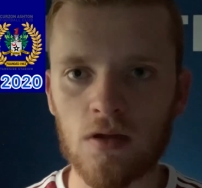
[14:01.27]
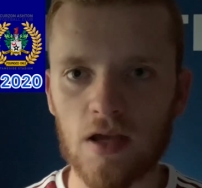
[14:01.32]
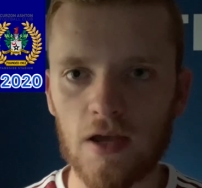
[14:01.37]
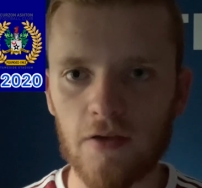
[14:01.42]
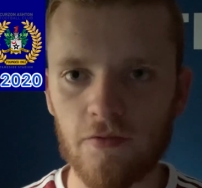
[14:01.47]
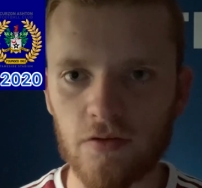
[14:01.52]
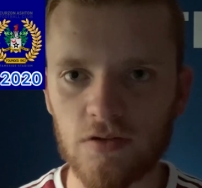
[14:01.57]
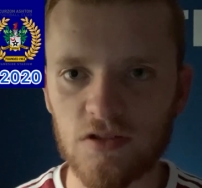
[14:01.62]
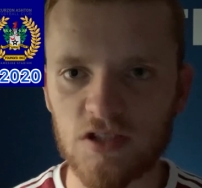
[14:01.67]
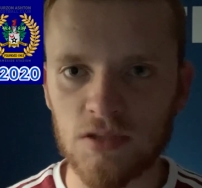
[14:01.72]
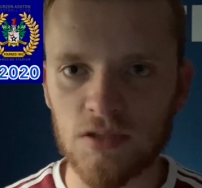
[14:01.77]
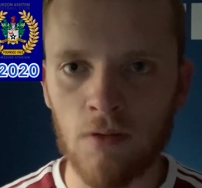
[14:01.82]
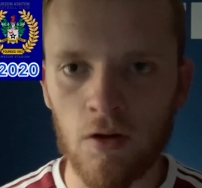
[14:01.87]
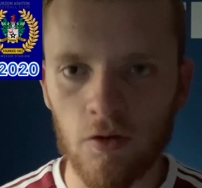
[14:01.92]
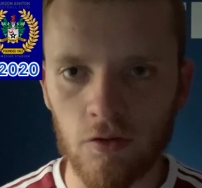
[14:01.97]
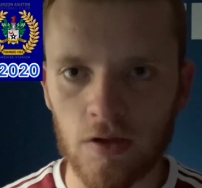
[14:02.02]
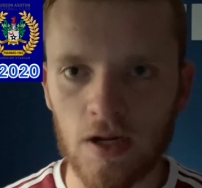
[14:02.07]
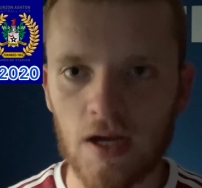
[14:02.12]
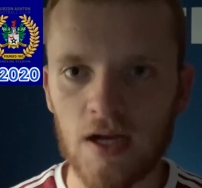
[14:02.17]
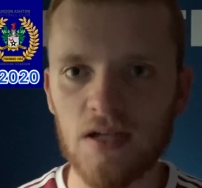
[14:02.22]
given
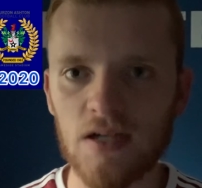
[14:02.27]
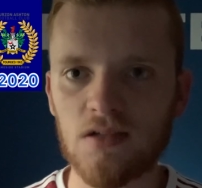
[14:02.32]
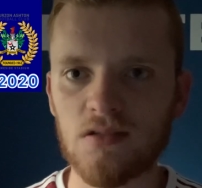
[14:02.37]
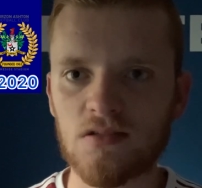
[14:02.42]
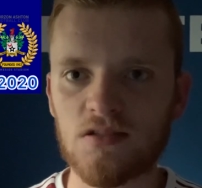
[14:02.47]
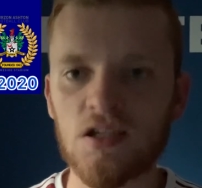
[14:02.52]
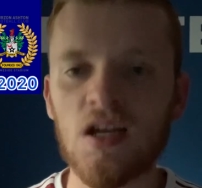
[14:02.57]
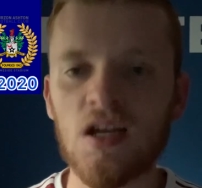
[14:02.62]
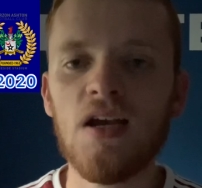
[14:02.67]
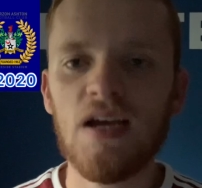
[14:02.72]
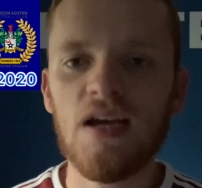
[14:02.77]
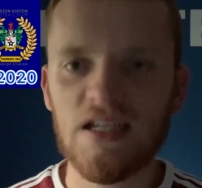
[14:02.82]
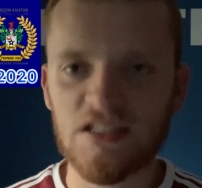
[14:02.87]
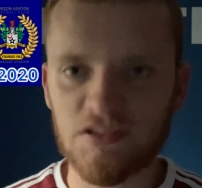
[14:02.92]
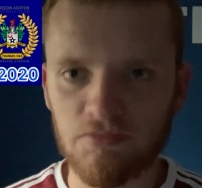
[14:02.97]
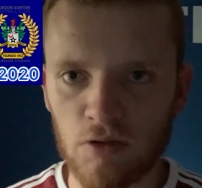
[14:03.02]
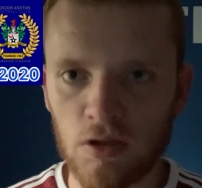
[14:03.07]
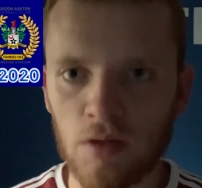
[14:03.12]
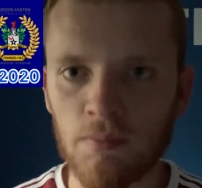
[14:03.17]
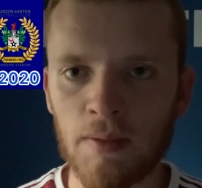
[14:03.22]
tomorrow night it
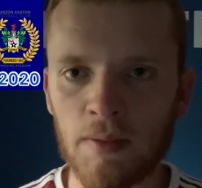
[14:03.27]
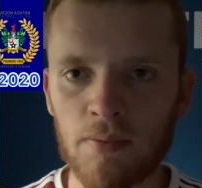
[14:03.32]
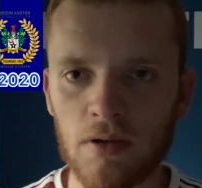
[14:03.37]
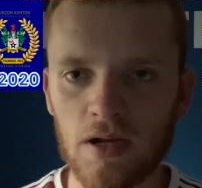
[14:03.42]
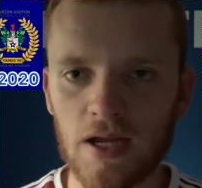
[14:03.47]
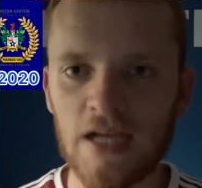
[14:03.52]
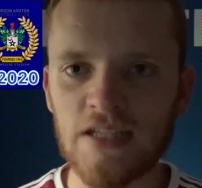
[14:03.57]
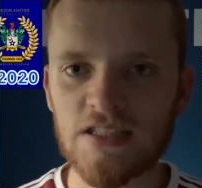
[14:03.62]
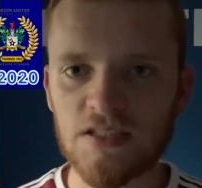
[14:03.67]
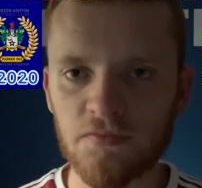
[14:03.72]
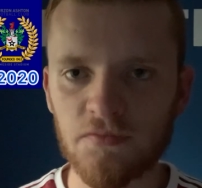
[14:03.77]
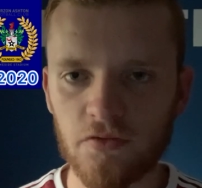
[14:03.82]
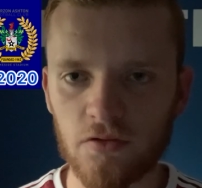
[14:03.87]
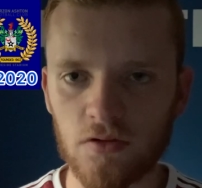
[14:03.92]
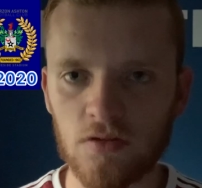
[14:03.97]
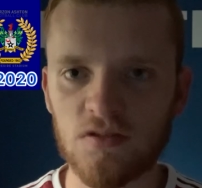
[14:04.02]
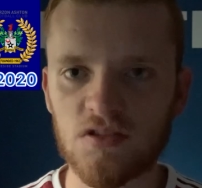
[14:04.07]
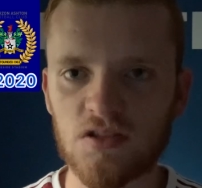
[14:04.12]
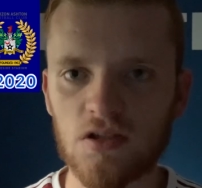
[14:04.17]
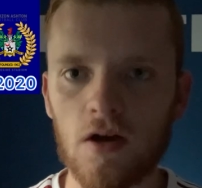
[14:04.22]
will be played in
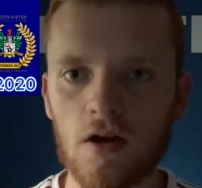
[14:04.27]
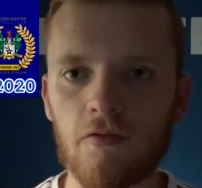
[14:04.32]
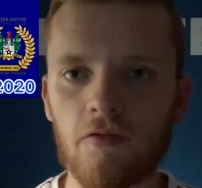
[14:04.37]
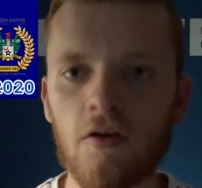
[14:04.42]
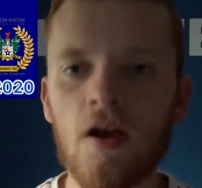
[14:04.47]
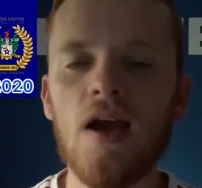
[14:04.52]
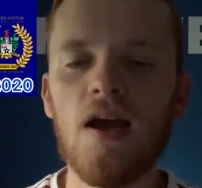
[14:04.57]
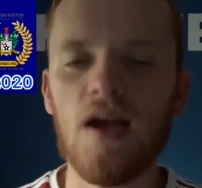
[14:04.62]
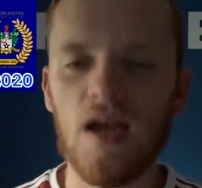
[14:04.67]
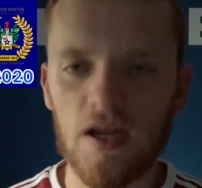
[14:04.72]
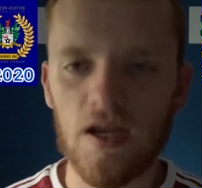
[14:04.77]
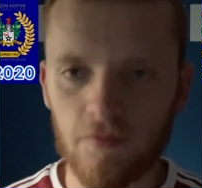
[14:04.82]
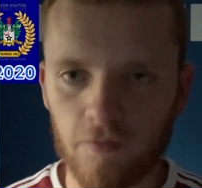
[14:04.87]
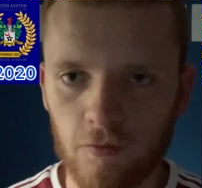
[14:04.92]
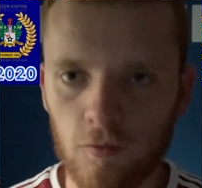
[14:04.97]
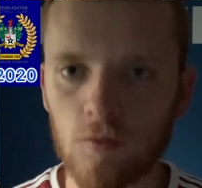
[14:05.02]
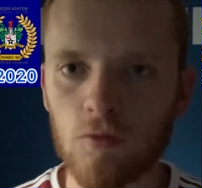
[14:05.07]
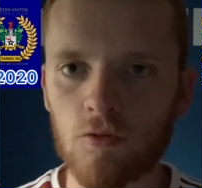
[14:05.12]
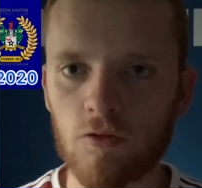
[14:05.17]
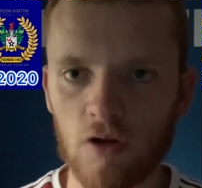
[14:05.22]
front of a
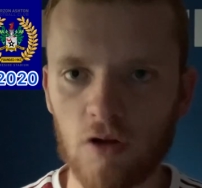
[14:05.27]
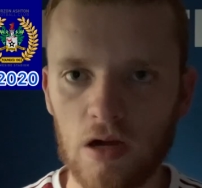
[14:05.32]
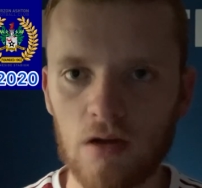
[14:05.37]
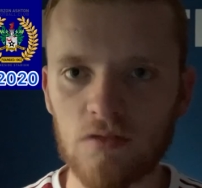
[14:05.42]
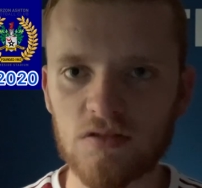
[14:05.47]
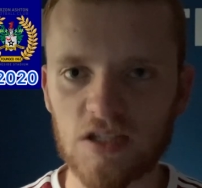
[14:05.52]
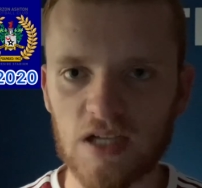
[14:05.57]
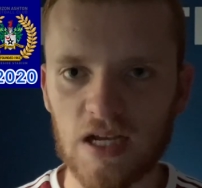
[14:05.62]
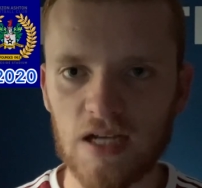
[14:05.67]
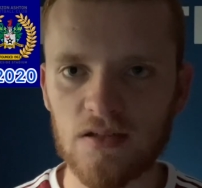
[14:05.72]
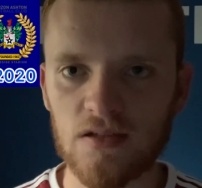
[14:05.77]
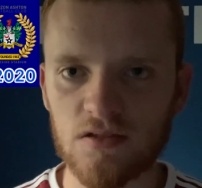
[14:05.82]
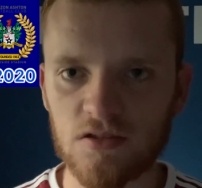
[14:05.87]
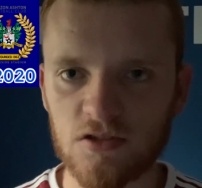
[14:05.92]
full crowd again.